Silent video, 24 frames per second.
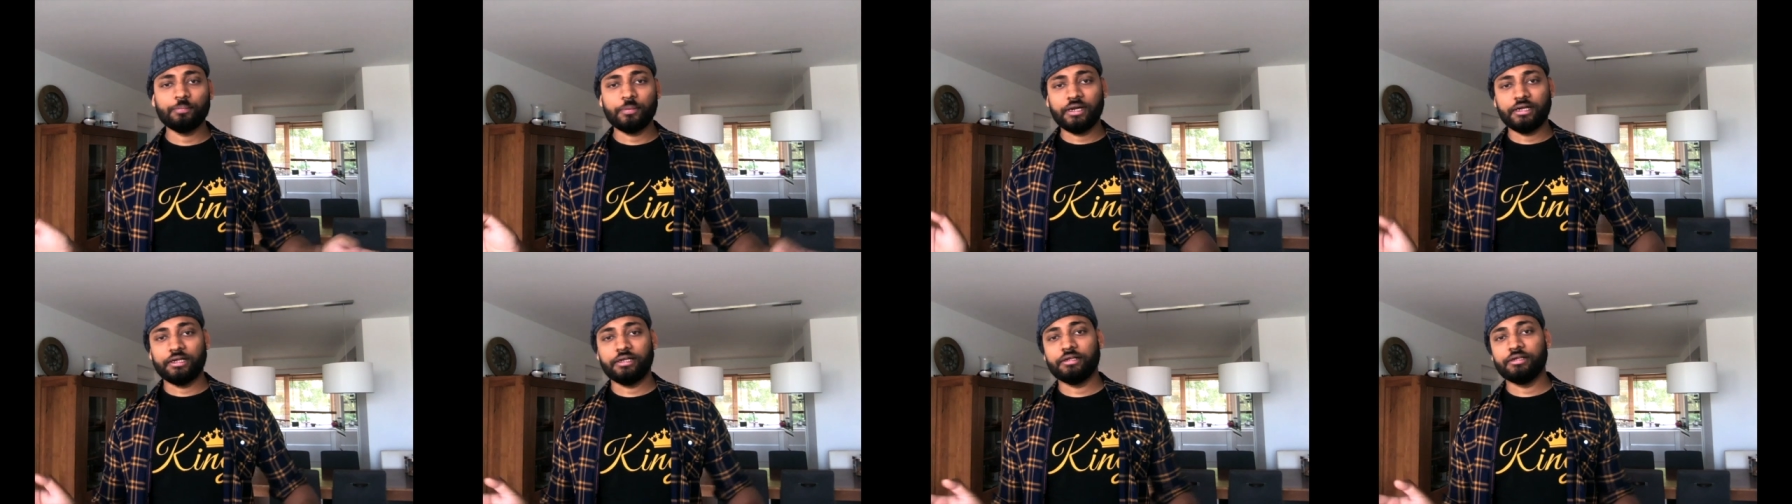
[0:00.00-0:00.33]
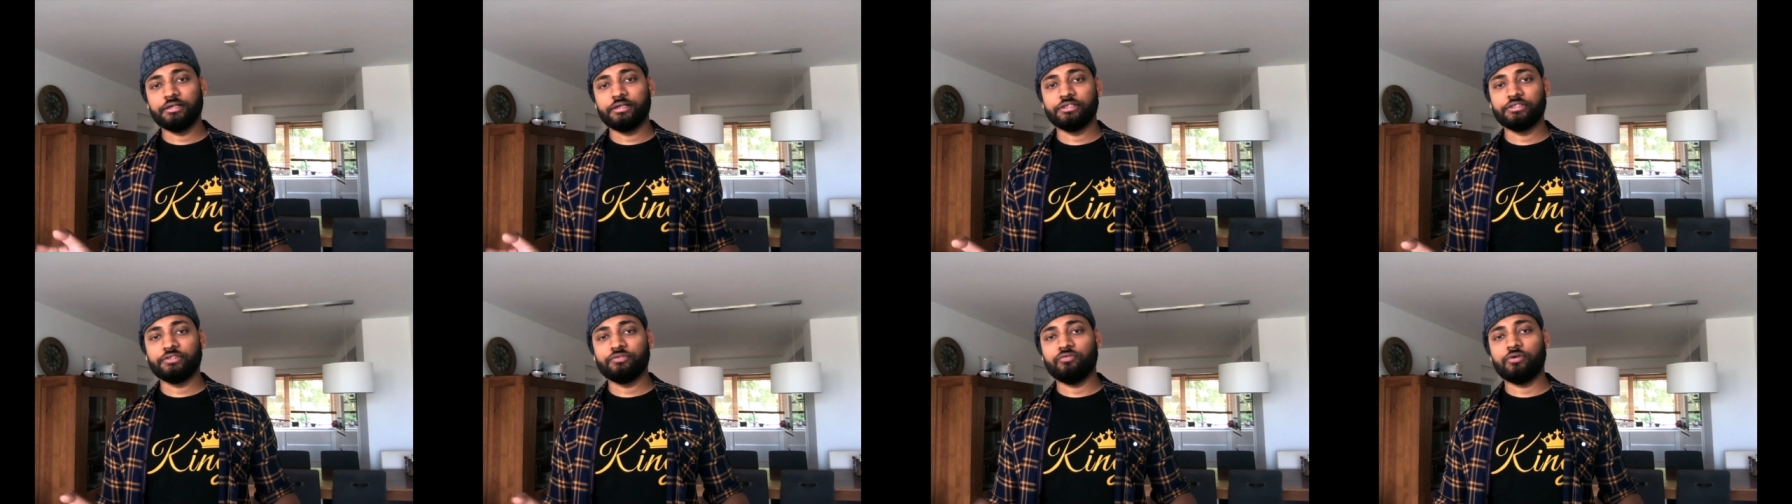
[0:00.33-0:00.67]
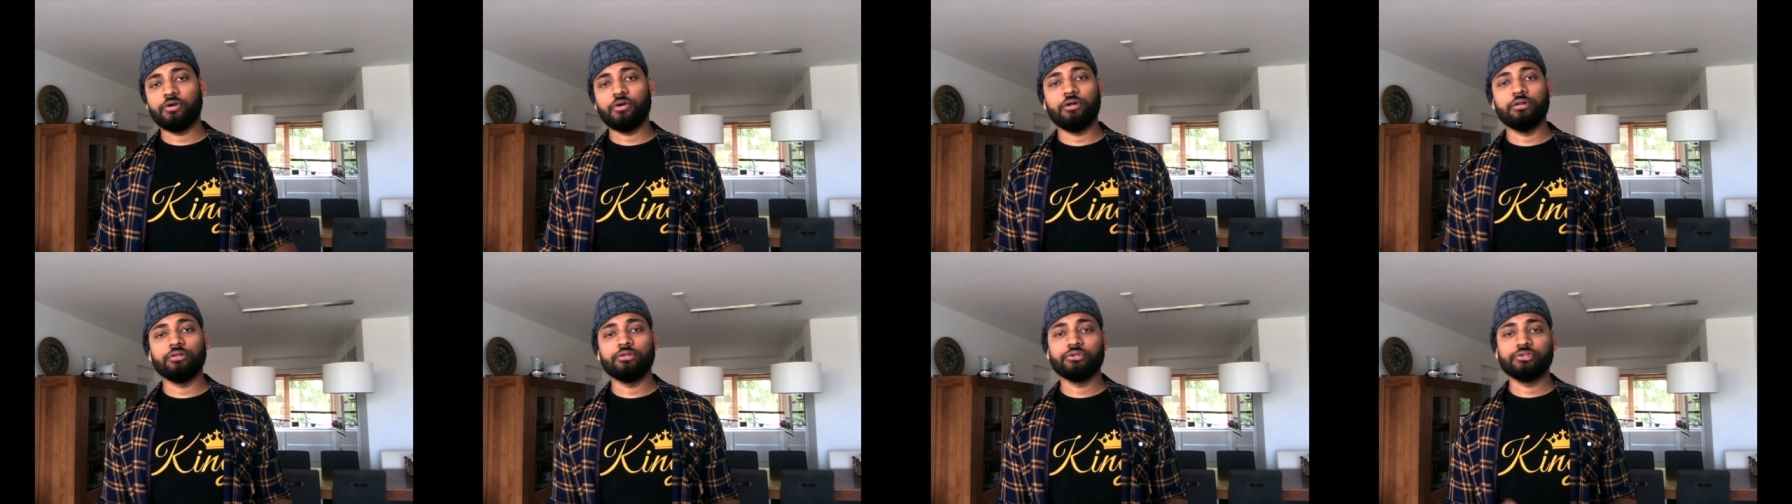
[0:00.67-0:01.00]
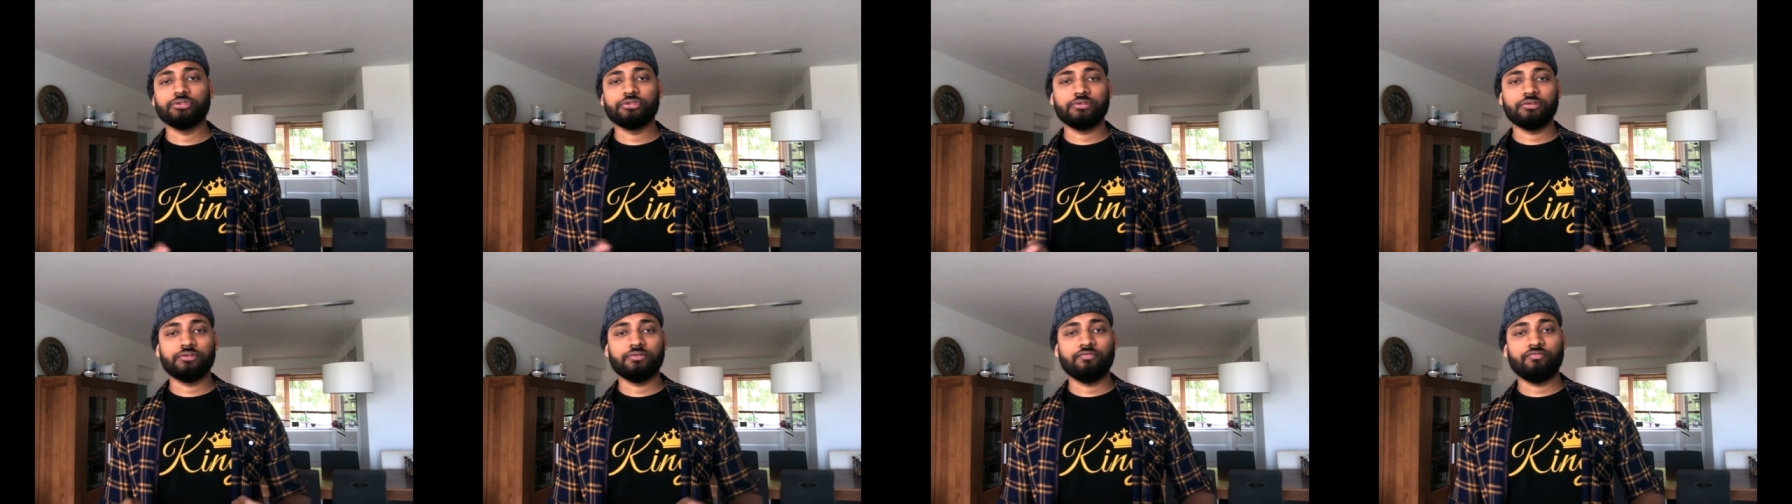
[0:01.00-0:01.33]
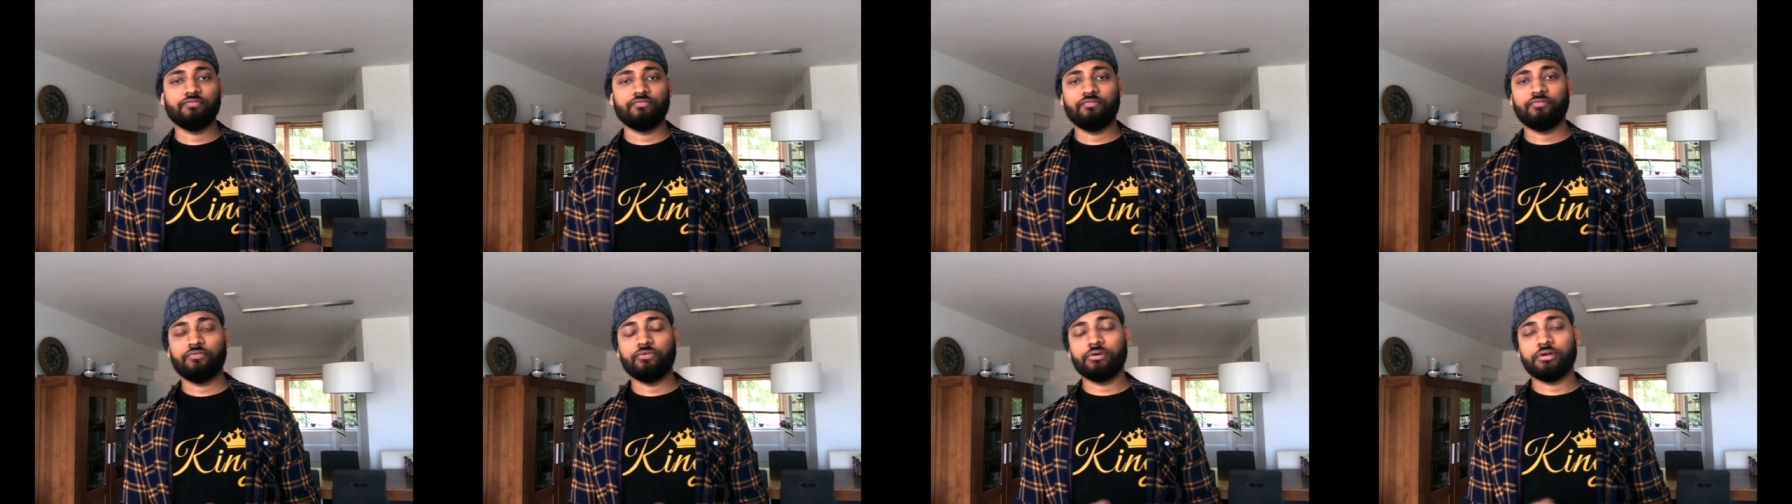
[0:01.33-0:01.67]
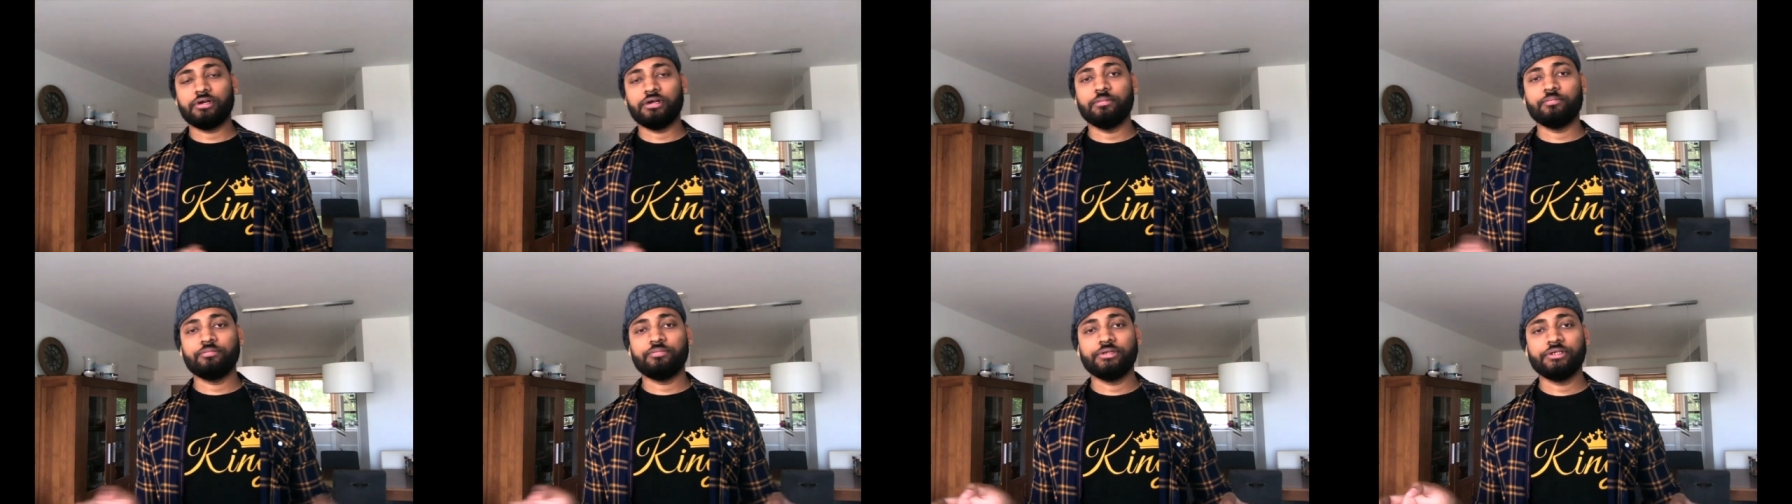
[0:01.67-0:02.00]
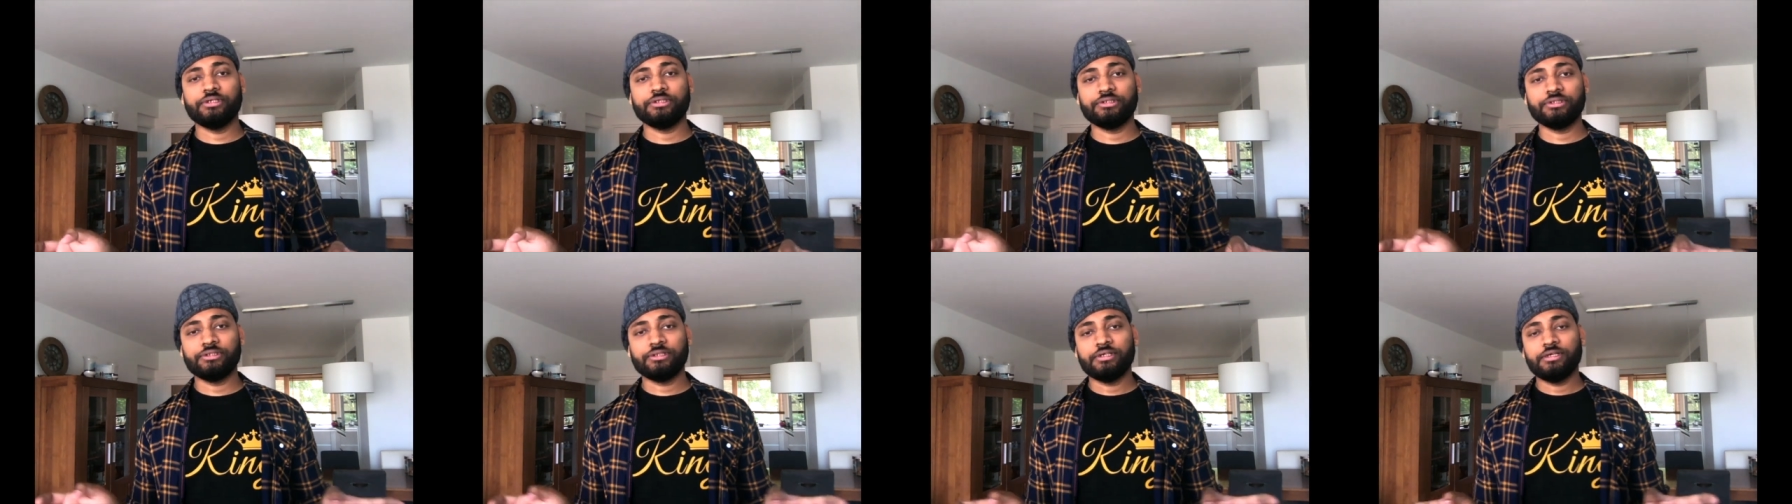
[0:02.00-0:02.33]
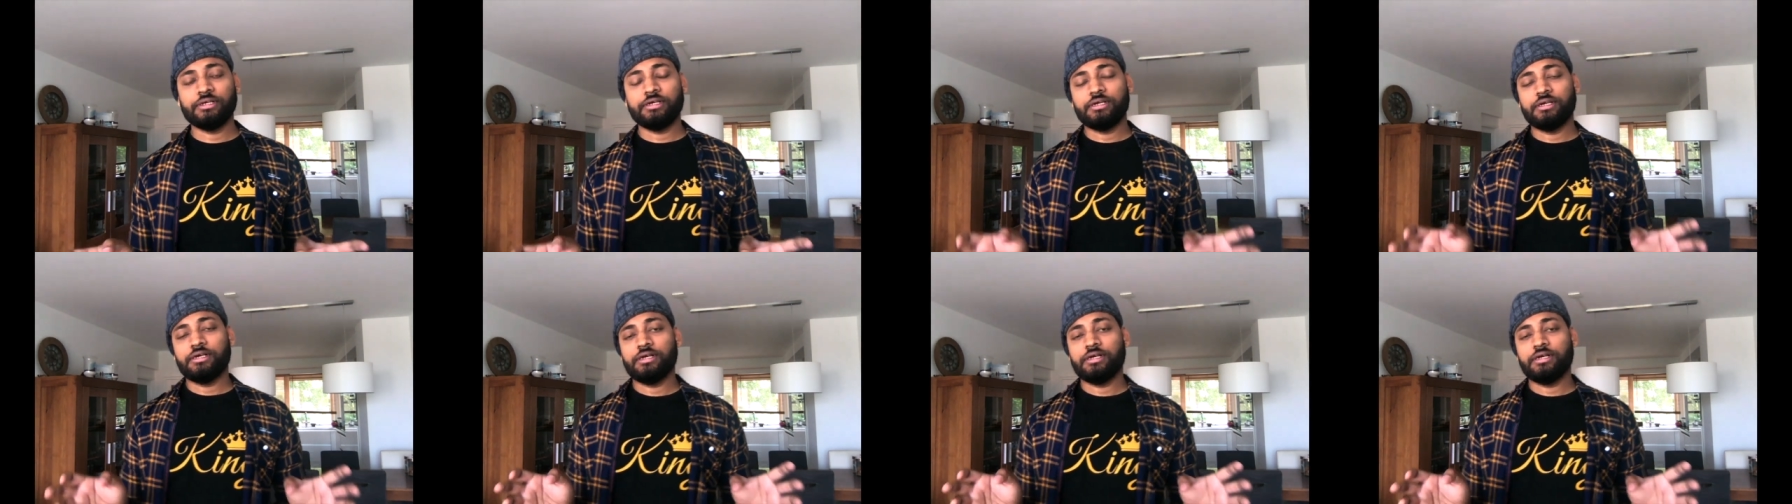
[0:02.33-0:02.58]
pattern is for all those 4 companies.